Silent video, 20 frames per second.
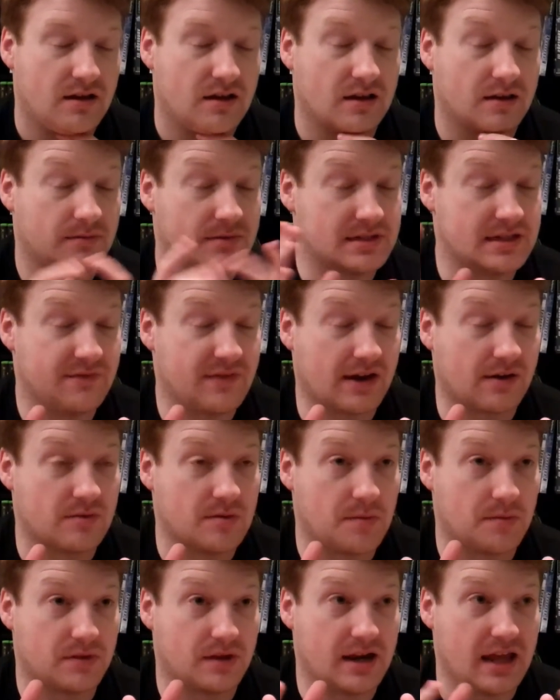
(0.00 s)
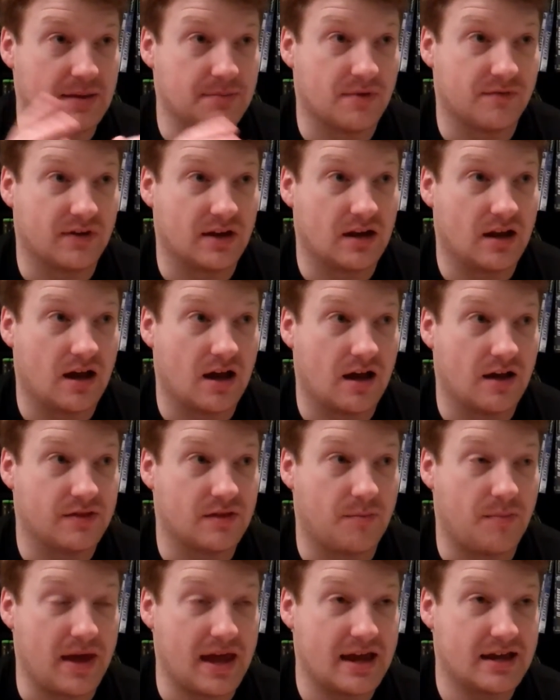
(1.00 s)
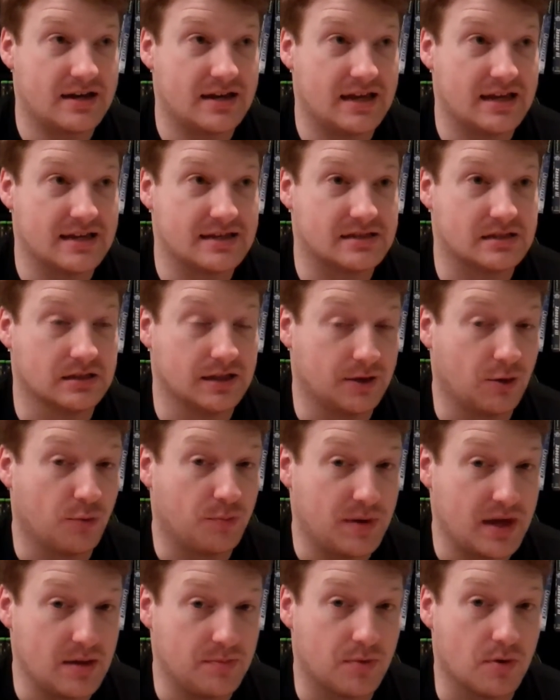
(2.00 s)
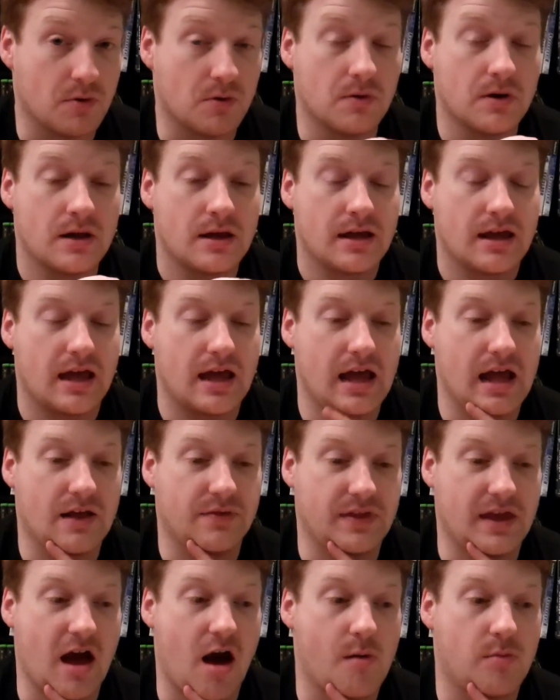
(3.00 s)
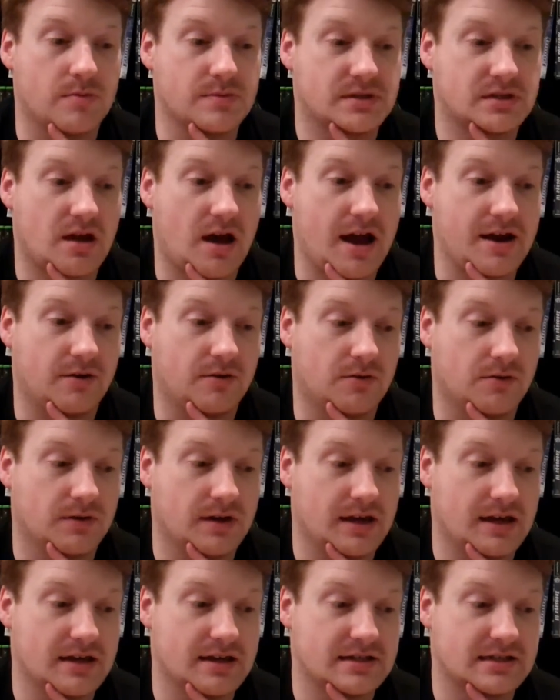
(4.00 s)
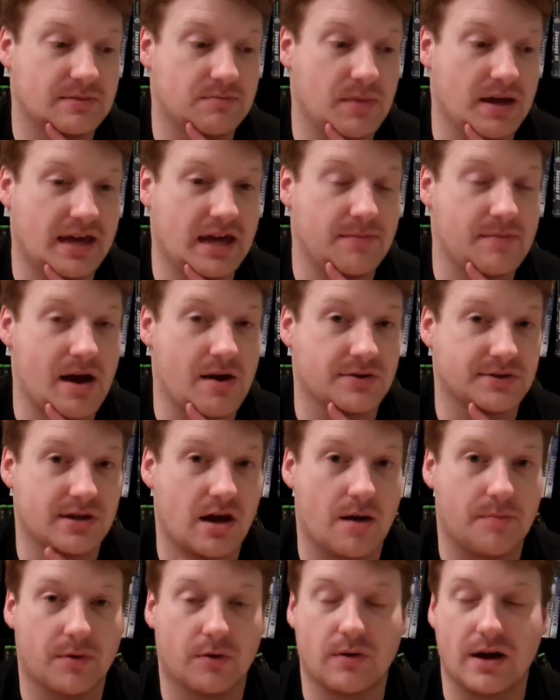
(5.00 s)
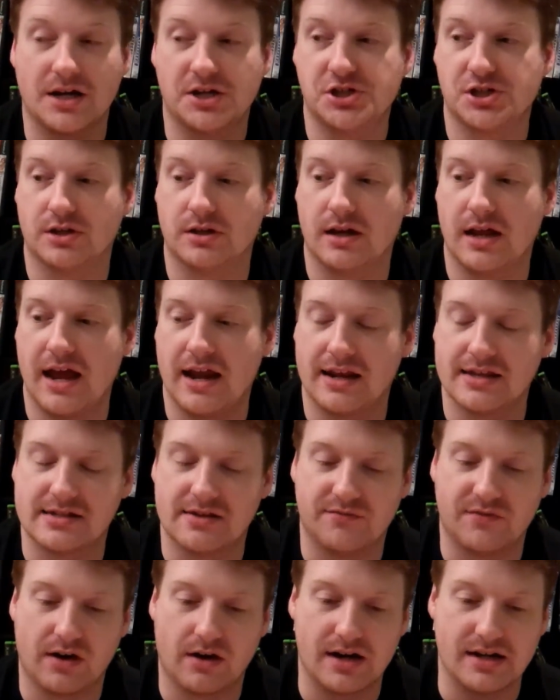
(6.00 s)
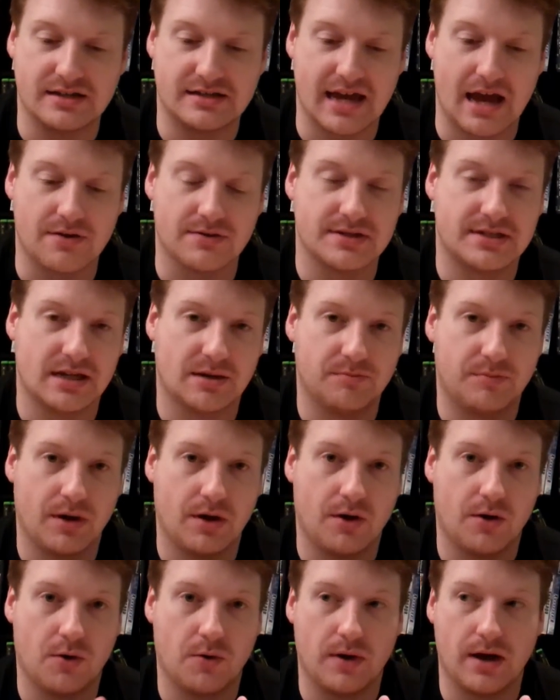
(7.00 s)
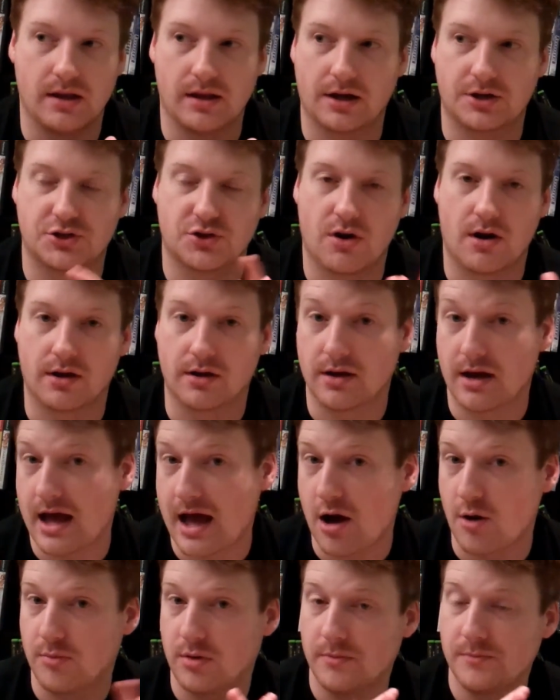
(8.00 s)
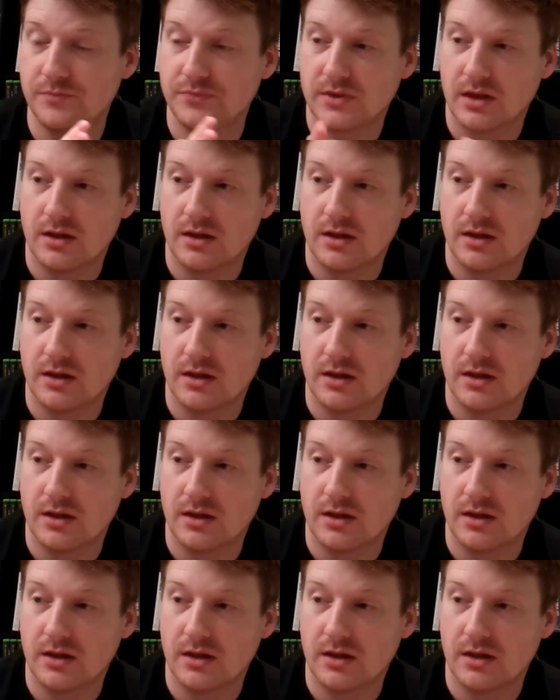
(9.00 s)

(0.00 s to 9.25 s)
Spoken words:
let's see if I can remember the name of it. The band is Little People, and the album's title is Mickey Mouse Operation, and it's a very down-tempo electronica album.